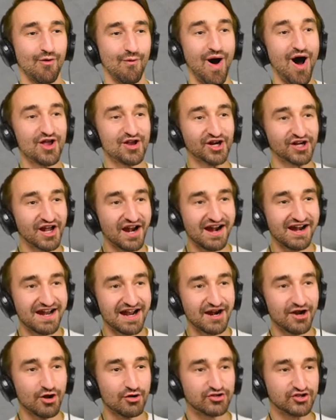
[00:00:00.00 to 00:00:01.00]
Well, you're gonna
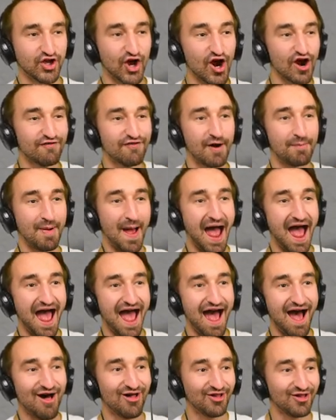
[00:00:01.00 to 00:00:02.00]
need a new server,
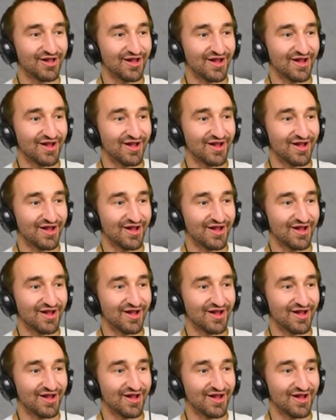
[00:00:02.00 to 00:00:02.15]
pal.